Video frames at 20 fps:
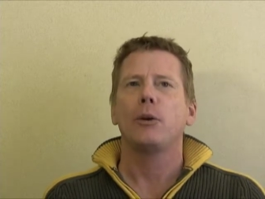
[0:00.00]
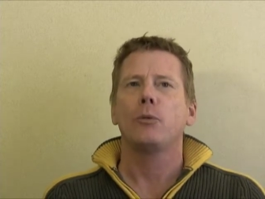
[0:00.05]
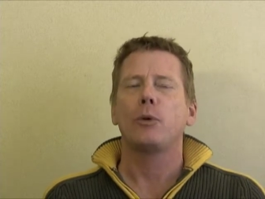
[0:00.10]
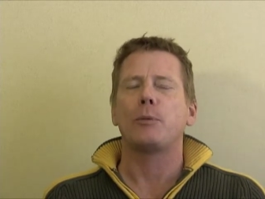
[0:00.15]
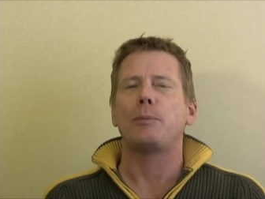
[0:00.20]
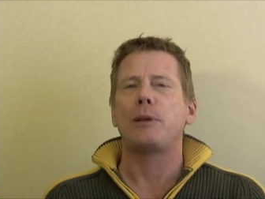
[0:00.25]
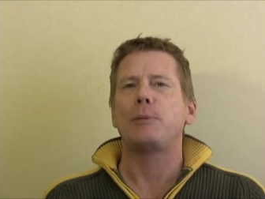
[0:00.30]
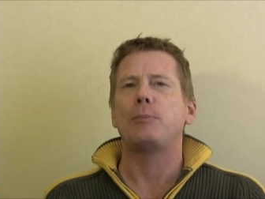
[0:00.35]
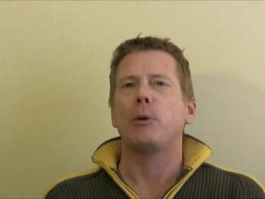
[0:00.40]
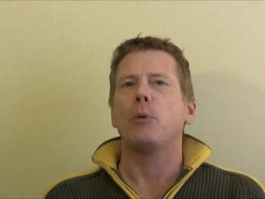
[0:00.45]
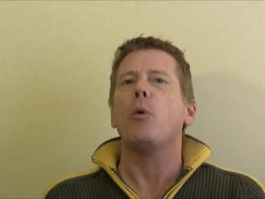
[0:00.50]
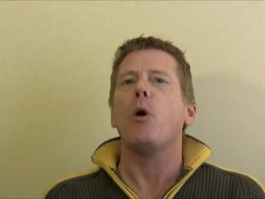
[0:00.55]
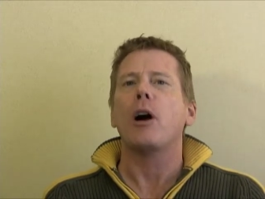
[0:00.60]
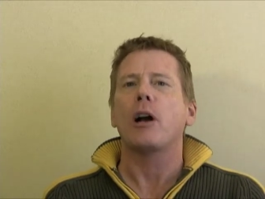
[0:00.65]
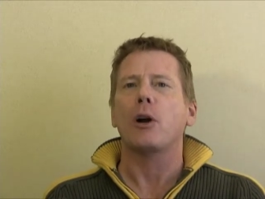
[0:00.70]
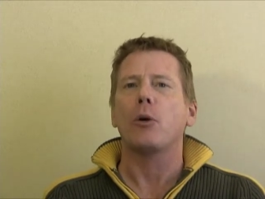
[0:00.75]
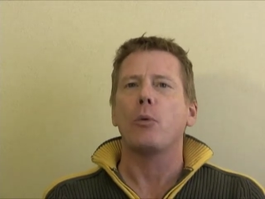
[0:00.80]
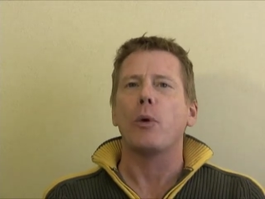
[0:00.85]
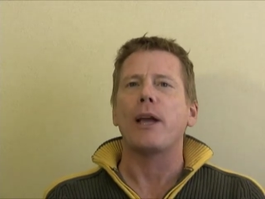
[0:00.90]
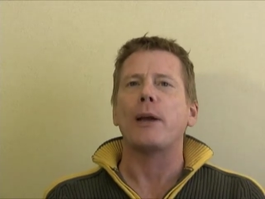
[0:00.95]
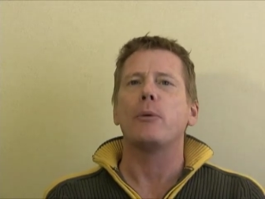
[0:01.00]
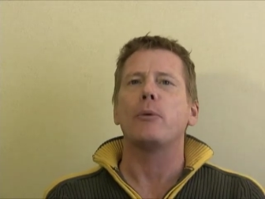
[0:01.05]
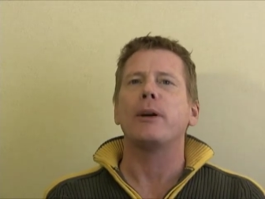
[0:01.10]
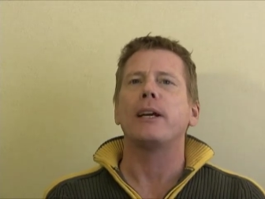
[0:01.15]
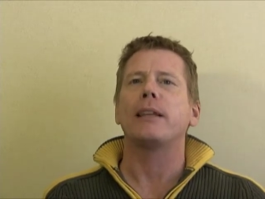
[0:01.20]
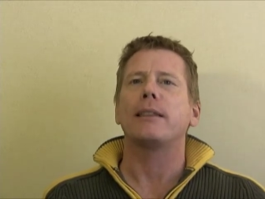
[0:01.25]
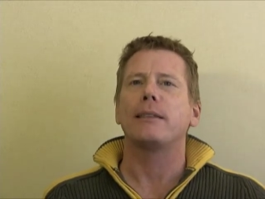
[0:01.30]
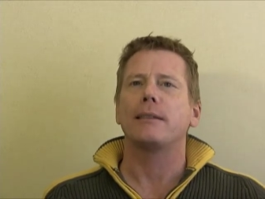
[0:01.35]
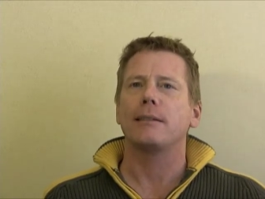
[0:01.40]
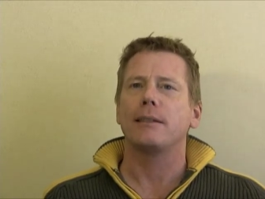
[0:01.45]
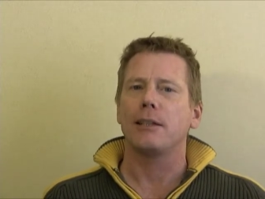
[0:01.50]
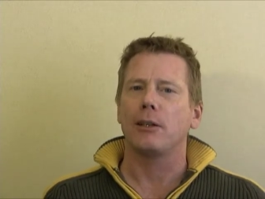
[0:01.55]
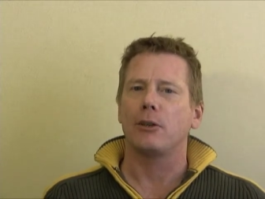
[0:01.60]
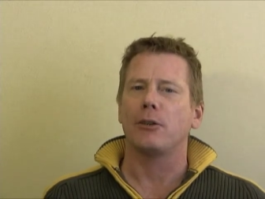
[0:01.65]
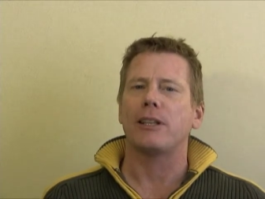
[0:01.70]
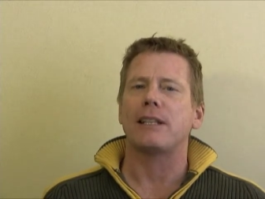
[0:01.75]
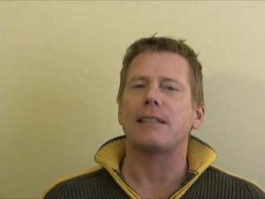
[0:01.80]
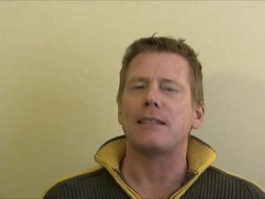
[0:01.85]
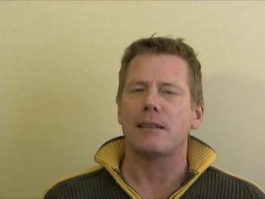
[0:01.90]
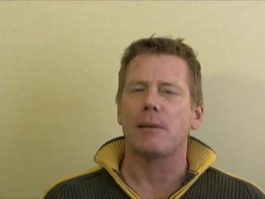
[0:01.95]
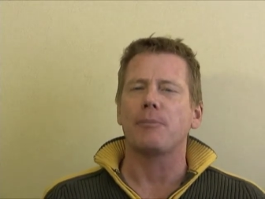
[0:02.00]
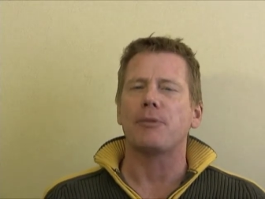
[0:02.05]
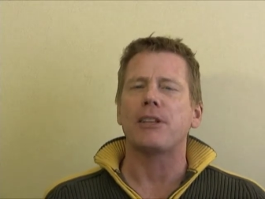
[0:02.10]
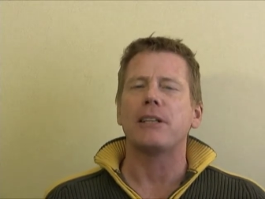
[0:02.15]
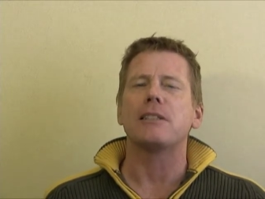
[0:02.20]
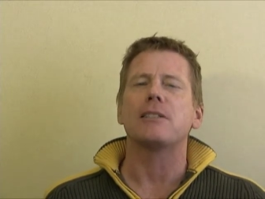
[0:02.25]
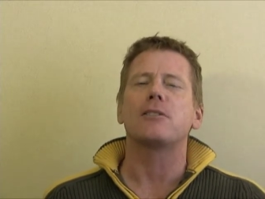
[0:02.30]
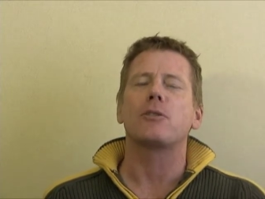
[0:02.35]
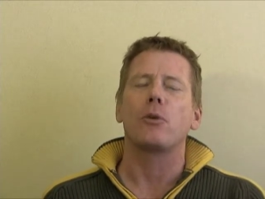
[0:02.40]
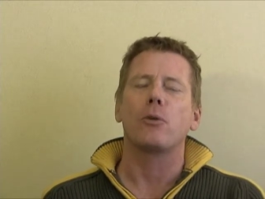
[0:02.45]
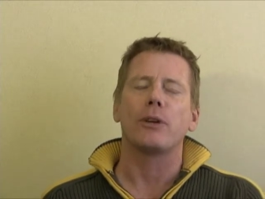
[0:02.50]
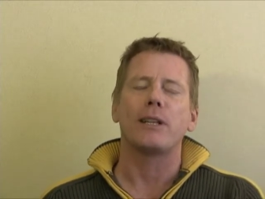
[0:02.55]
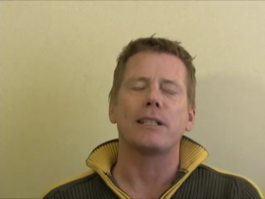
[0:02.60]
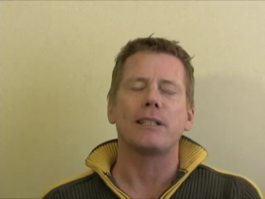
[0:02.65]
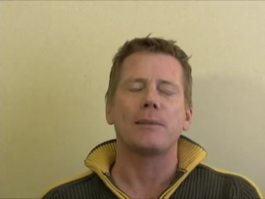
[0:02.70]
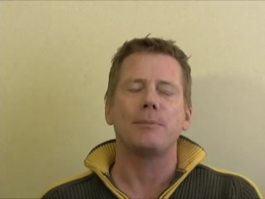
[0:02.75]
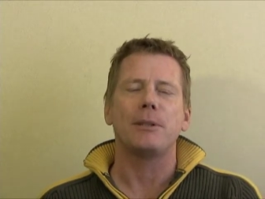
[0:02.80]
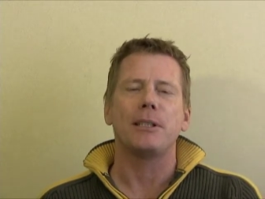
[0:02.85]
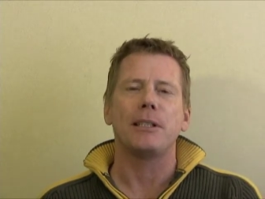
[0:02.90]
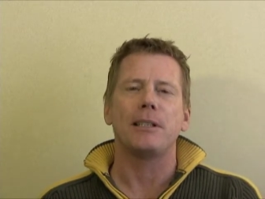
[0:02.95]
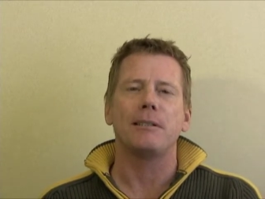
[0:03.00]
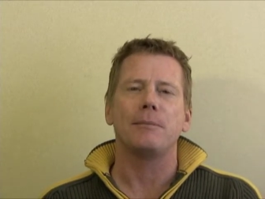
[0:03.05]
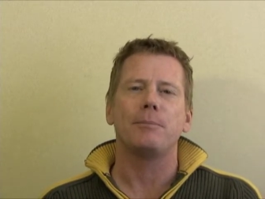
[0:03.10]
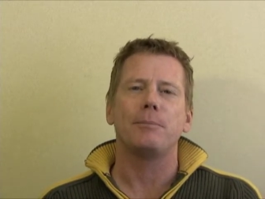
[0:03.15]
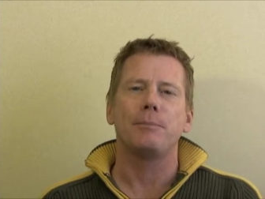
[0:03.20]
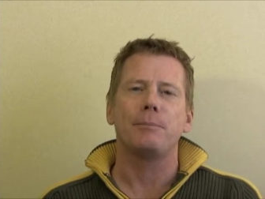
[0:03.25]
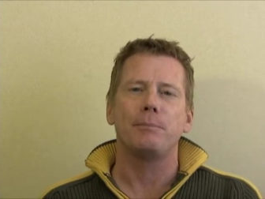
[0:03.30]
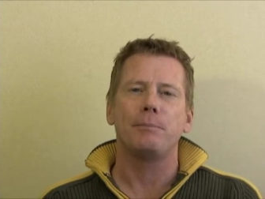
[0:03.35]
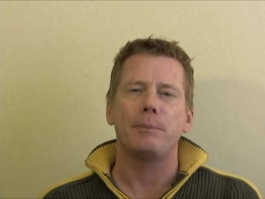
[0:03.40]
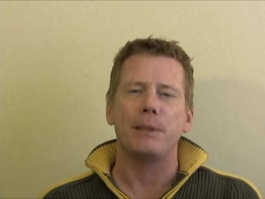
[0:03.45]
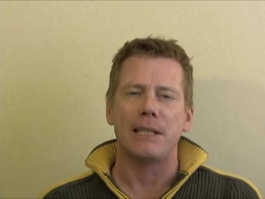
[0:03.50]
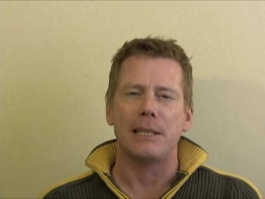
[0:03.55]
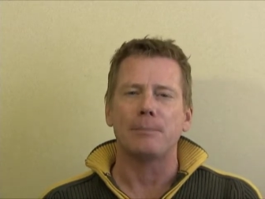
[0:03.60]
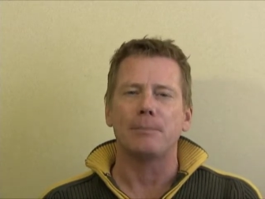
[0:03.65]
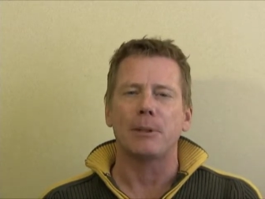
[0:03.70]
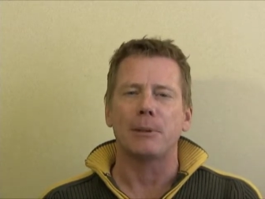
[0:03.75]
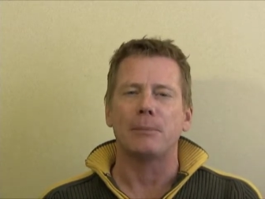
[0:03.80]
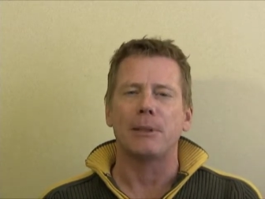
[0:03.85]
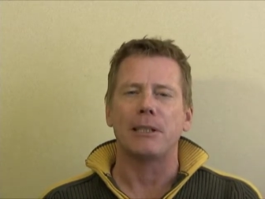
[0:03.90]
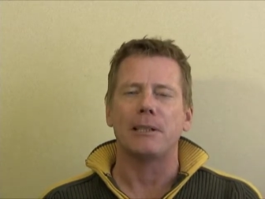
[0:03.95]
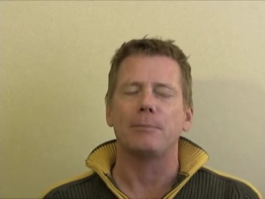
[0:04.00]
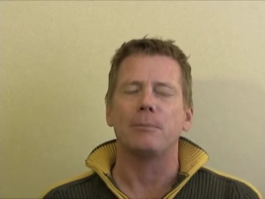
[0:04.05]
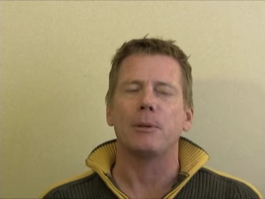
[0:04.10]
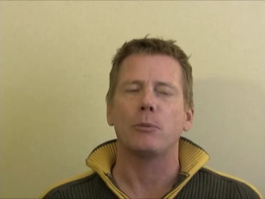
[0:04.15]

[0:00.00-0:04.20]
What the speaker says: what people walk away with, you know, that something is going to be implemented.